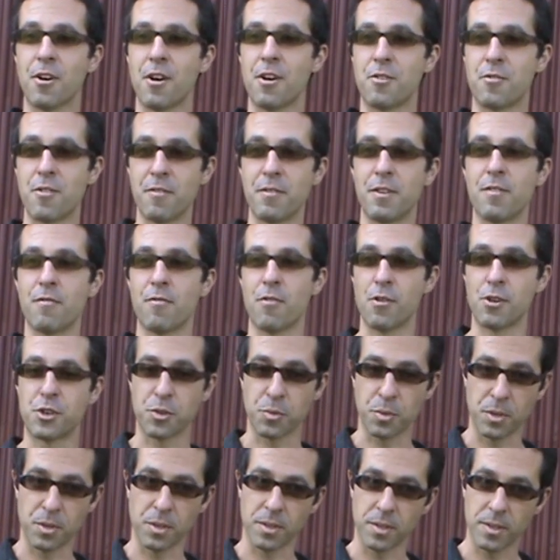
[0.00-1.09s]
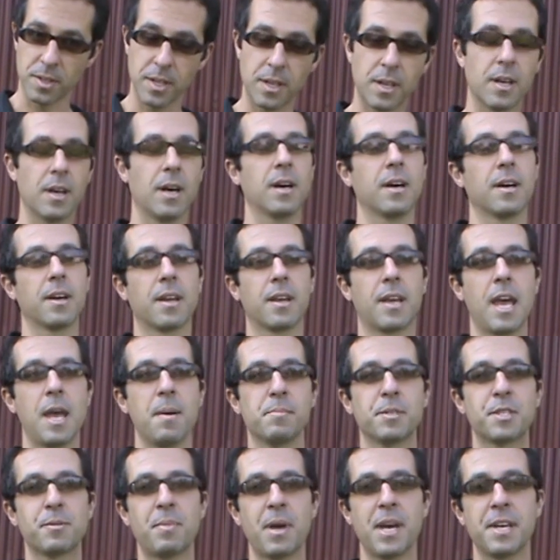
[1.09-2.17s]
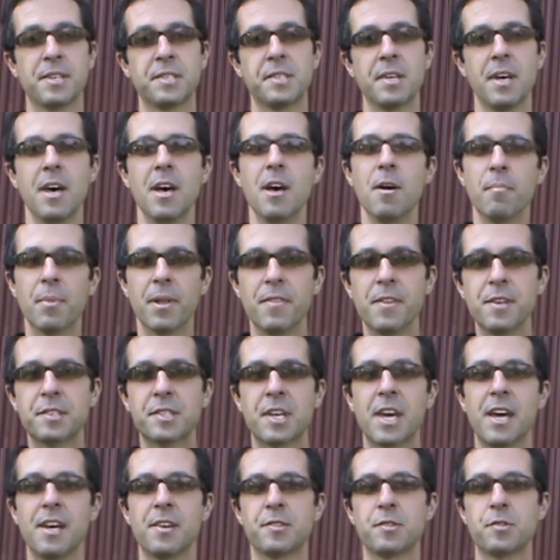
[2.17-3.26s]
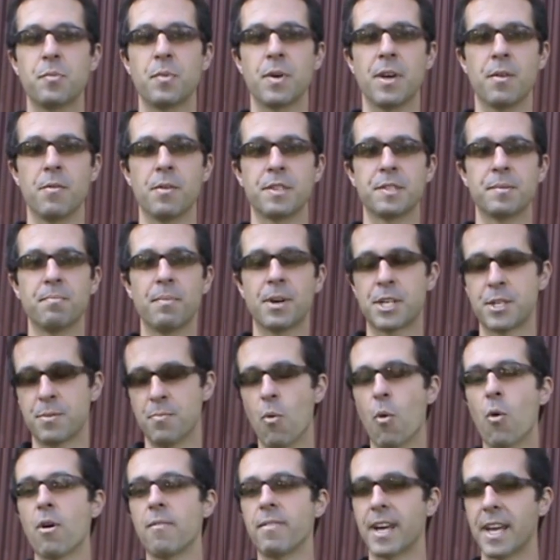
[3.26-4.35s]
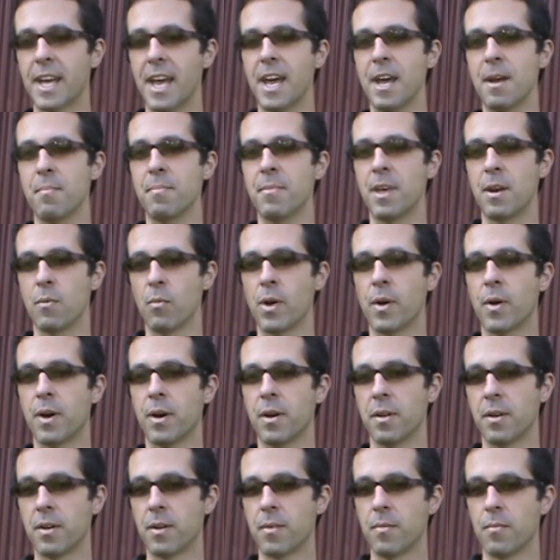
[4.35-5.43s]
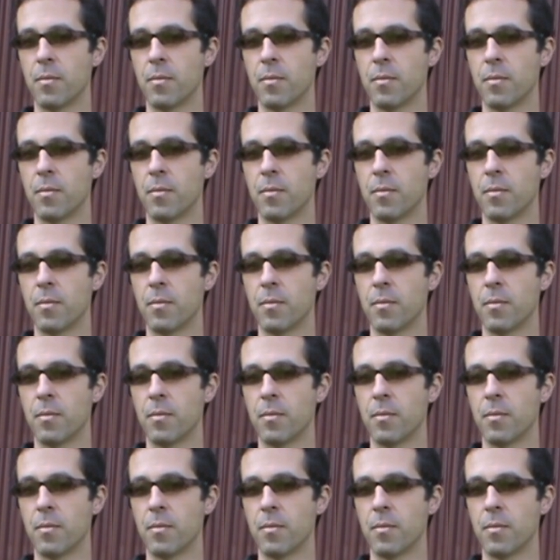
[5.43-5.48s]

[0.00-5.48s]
driven virtual game space. But in this case, it was much more of a game than we could